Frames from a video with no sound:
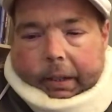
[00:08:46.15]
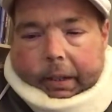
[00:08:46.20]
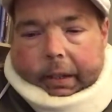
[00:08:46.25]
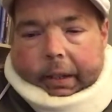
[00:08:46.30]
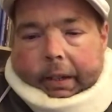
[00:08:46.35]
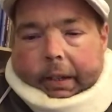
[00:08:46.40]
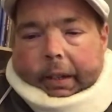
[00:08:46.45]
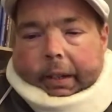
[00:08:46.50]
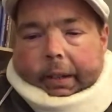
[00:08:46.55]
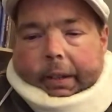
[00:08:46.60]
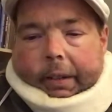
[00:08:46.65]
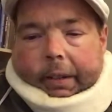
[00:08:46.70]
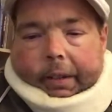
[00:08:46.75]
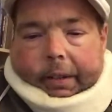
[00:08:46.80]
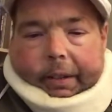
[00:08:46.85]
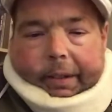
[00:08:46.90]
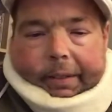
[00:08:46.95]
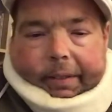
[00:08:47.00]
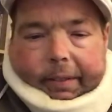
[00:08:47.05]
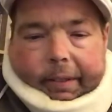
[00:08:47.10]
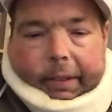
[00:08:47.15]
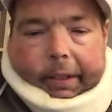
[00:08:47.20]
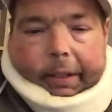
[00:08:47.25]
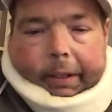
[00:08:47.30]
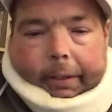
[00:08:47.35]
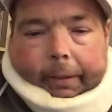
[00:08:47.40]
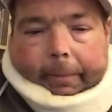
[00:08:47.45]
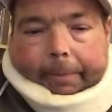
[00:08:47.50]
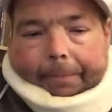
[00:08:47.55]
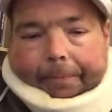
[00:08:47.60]
And let's see
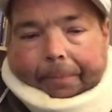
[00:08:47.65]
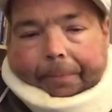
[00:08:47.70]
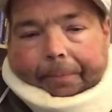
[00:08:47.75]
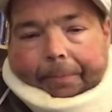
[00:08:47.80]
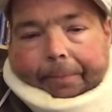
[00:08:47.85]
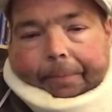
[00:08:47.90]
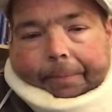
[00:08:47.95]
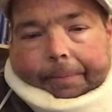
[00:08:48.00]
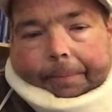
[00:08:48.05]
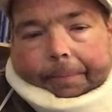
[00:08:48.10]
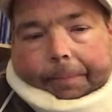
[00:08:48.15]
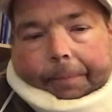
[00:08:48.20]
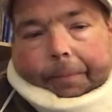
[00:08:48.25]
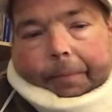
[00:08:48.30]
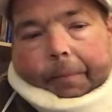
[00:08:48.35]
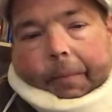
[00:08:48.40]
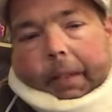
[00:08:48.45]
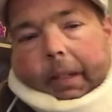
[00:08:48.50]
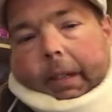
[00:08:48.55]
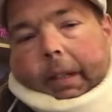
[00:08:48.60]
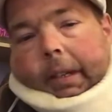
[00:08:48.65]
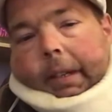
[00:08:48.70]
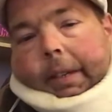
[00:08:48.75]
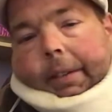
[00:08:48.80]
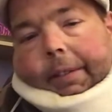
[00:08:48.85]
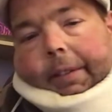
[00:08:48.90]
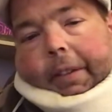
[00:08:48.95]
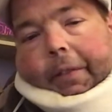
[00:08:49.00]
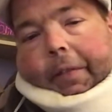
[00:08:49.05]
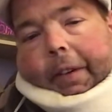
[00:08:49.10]
here.
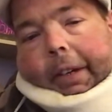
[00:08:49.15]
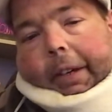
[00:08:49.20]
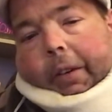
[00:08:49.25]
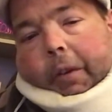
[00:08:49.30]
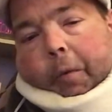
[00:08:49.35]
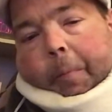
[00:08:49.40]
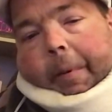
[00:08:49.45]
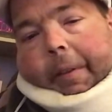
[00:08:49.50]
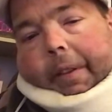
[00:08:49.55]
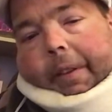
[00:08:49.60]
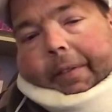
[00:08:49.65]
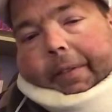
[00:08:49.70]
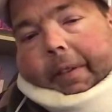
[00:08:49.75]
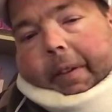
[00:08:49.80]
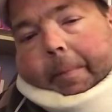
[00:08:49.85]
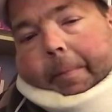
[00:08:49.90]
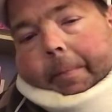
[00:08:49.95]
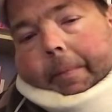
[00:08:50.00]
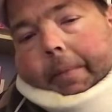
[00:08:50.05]
See if I can open this up.